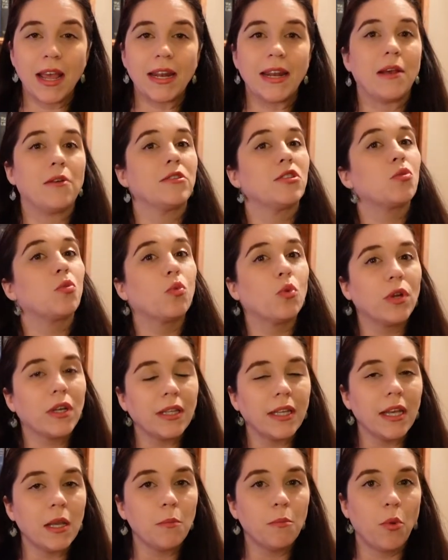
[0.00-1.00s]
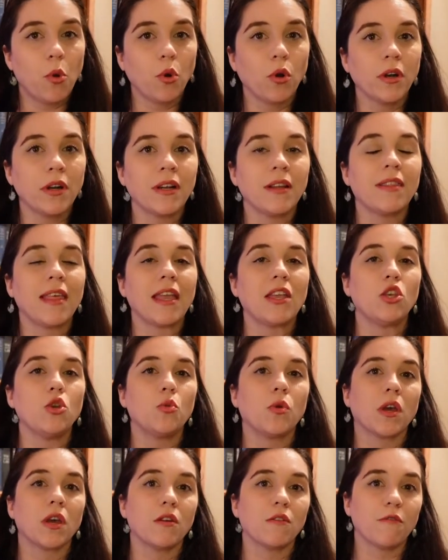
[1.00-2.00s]
Now, it's really important that
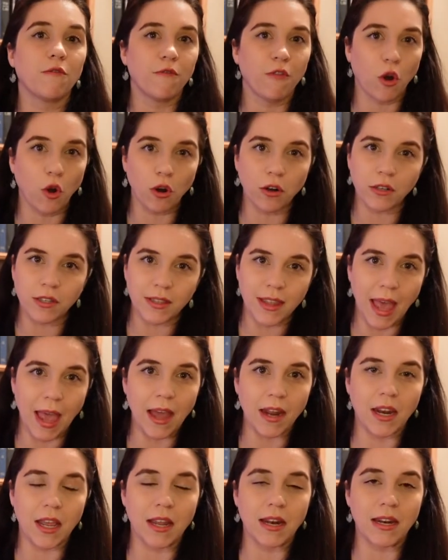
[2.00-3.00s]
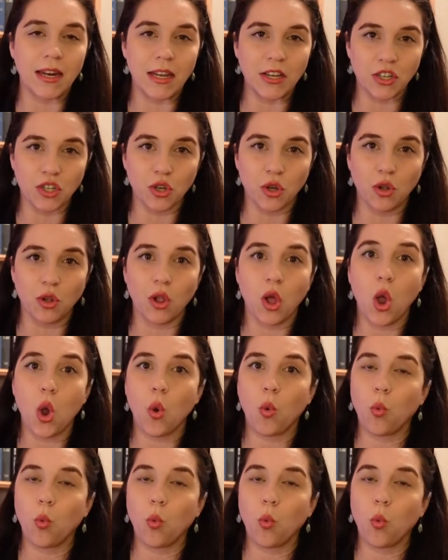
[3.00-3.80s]
you convert that initial